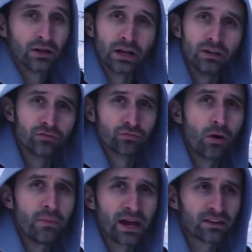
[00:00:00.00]
and I use
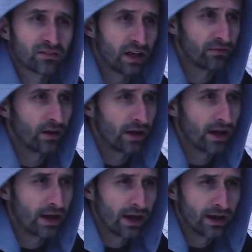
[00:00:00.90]
Romex, kind of
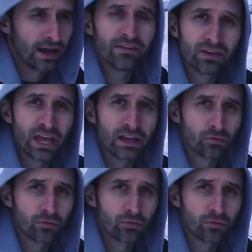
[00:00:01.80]
a, a heavy gauge